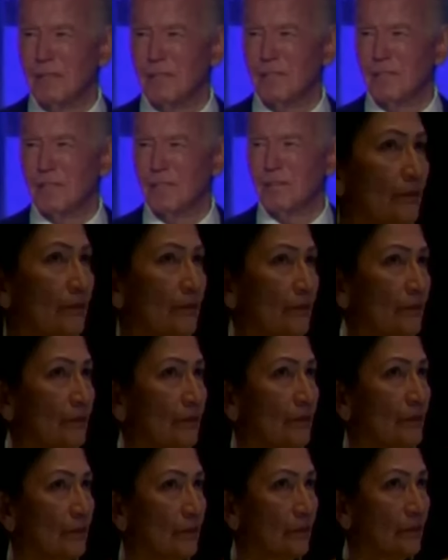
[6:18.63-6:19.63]
a serious
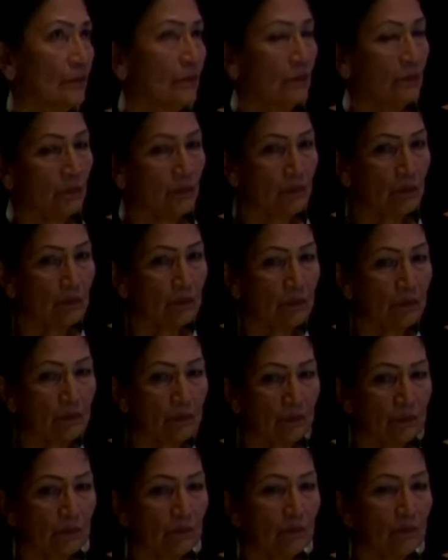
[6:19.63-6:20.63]
role to play,
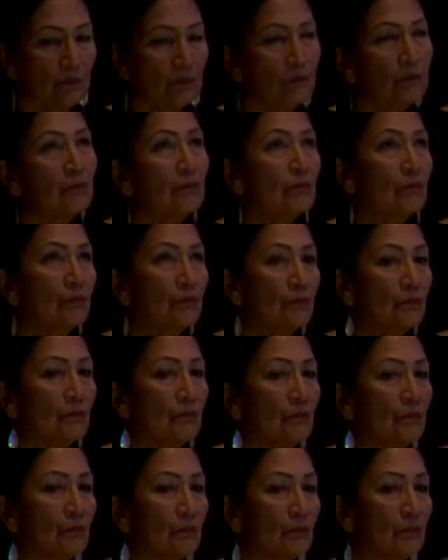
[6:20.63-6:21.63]
in making sure
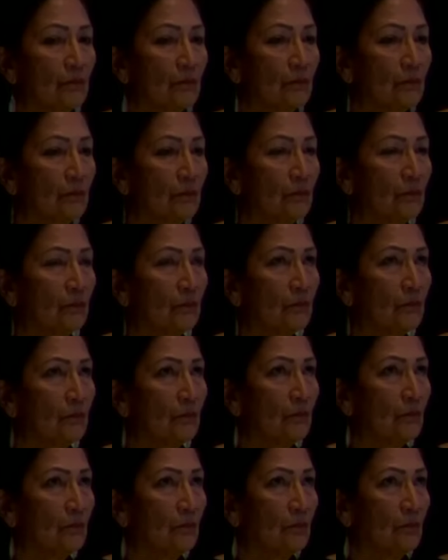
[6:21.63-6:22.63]
democracy endures,
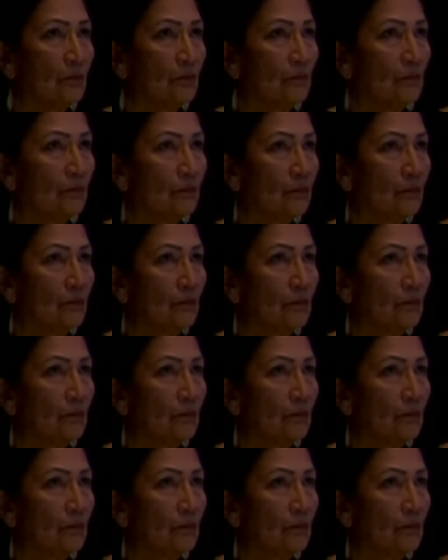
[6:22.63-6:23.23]
American democracy.